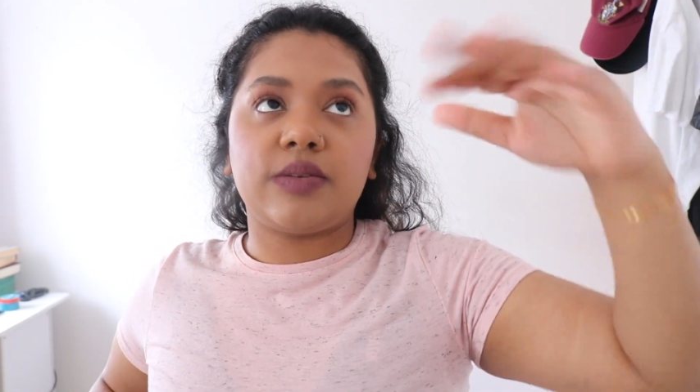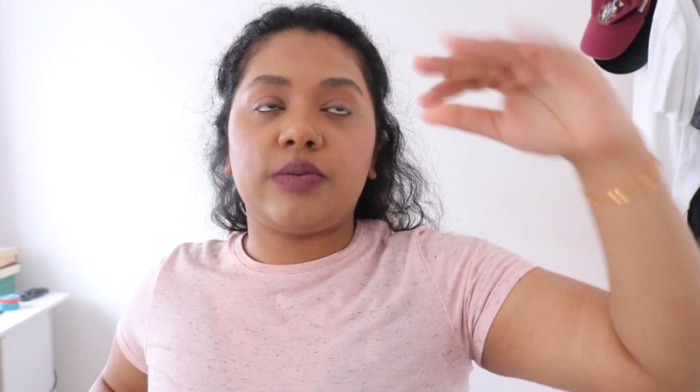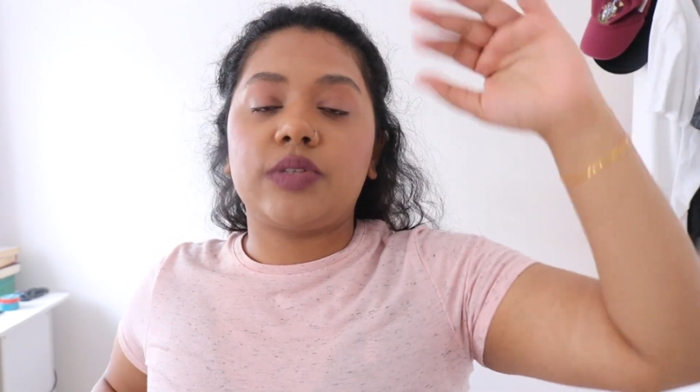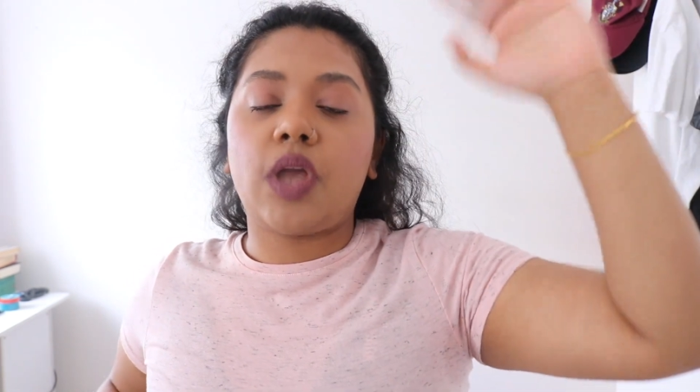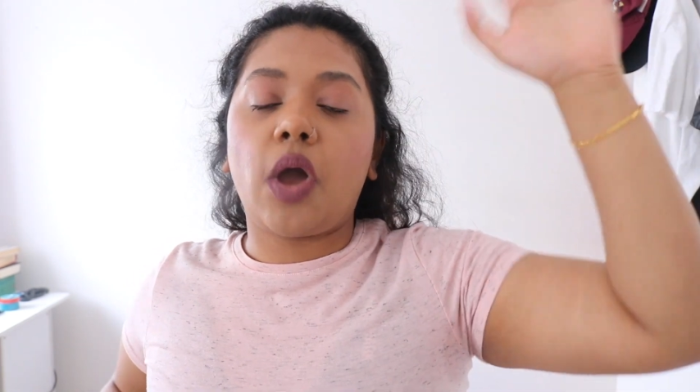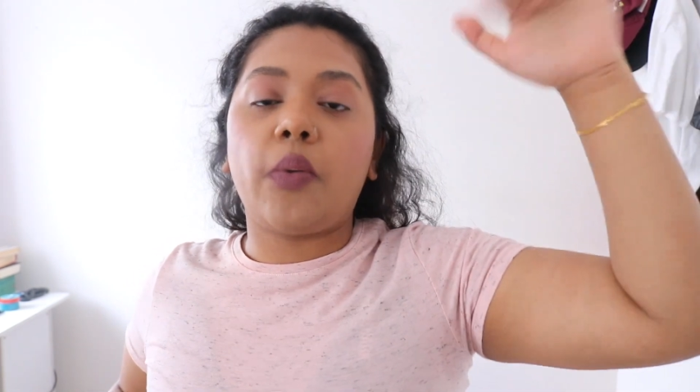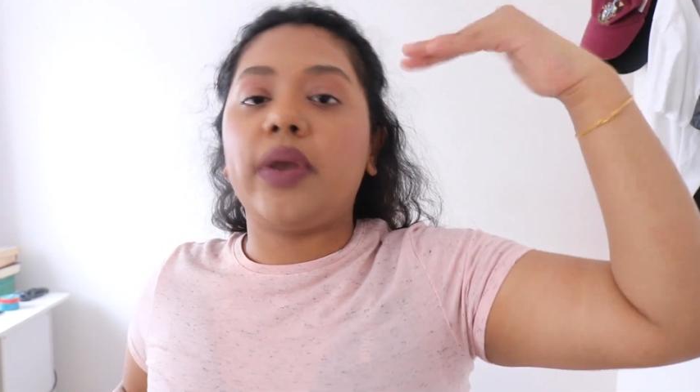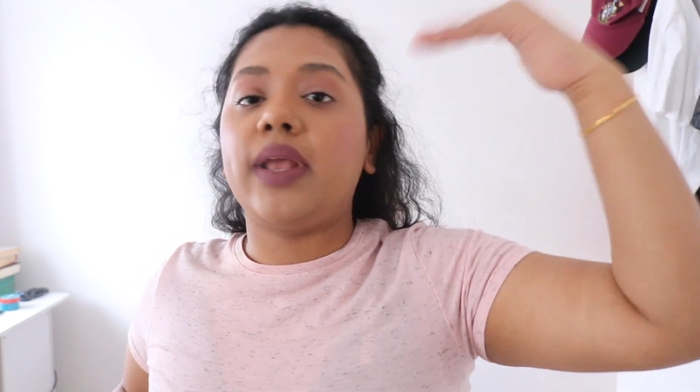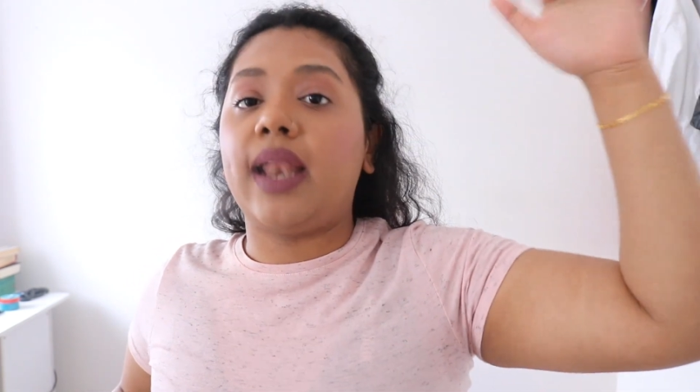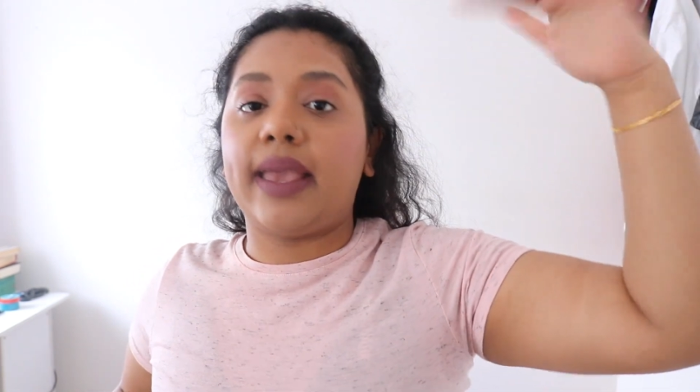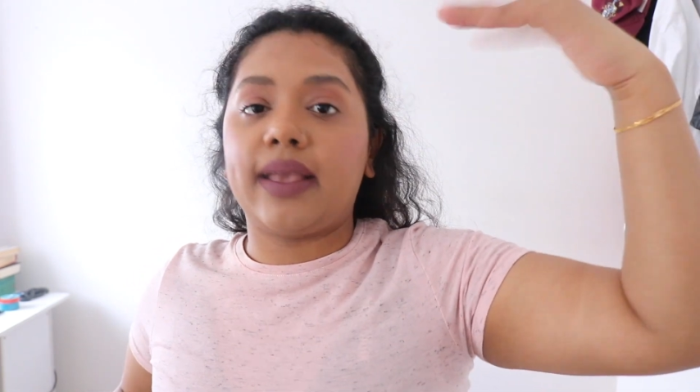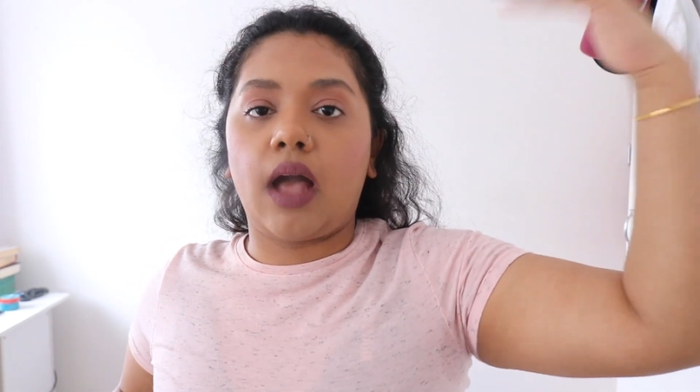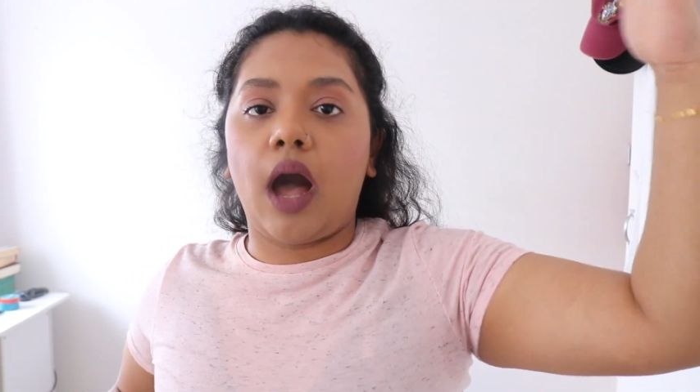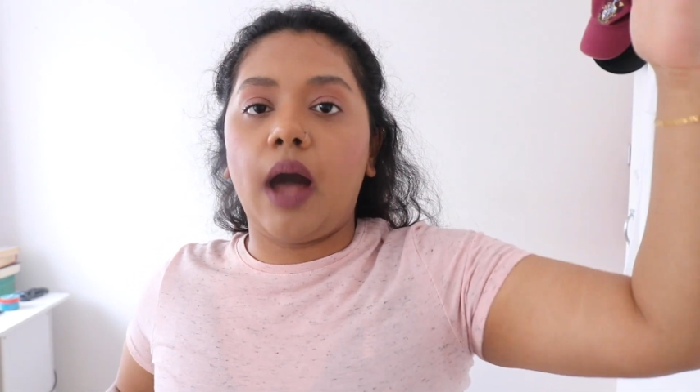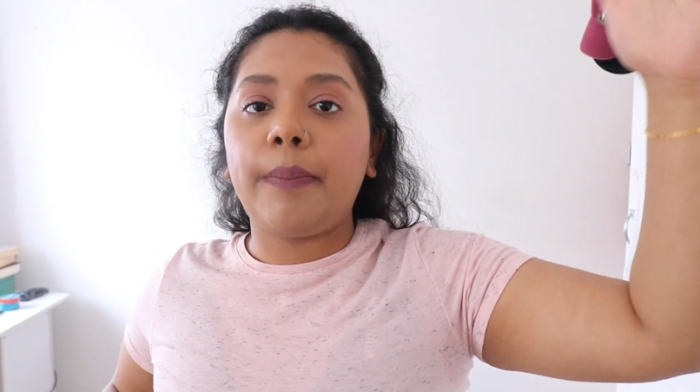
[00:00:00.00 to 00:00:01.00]
it was going
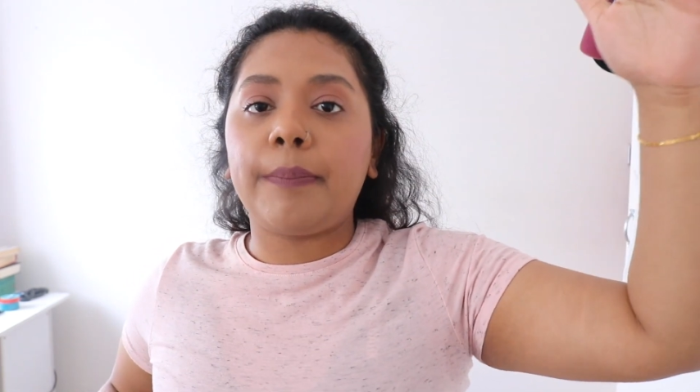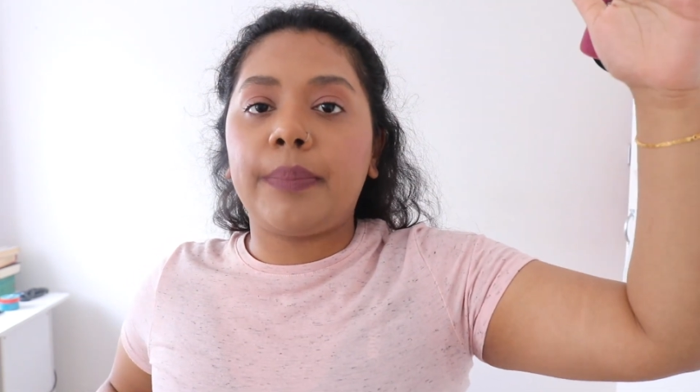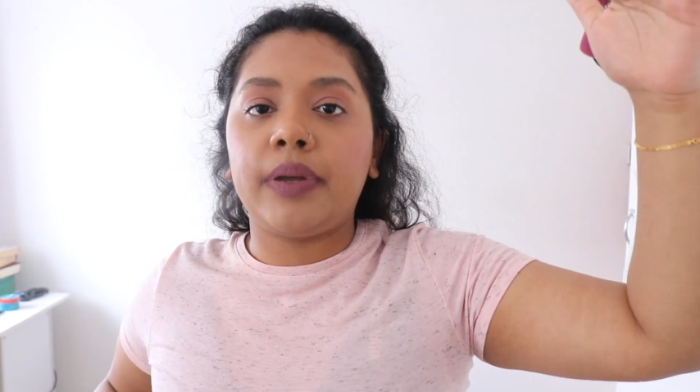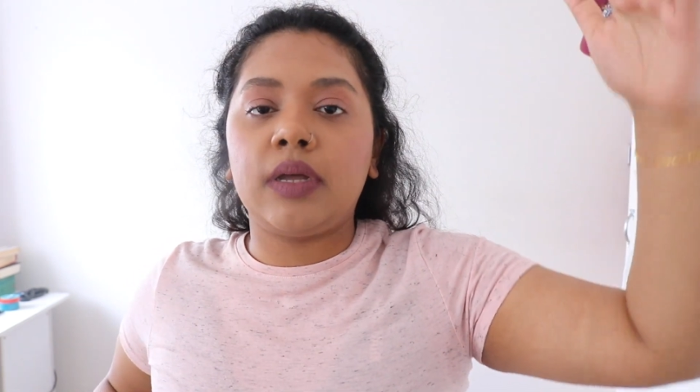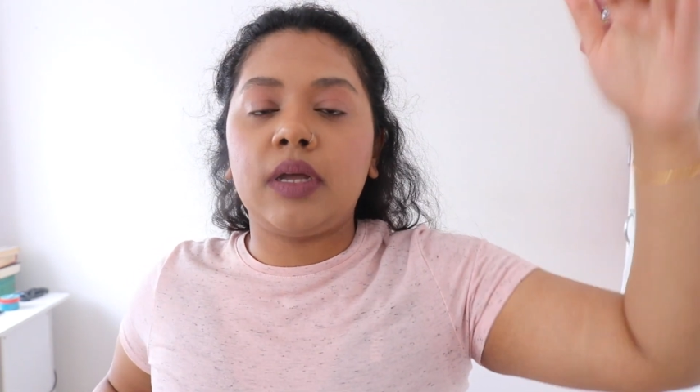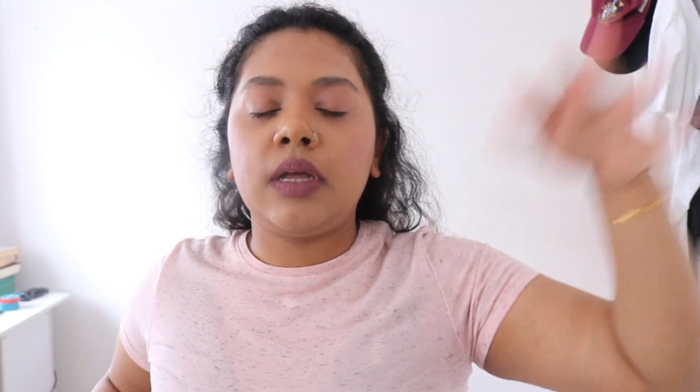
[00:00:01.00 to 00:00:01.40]
like up.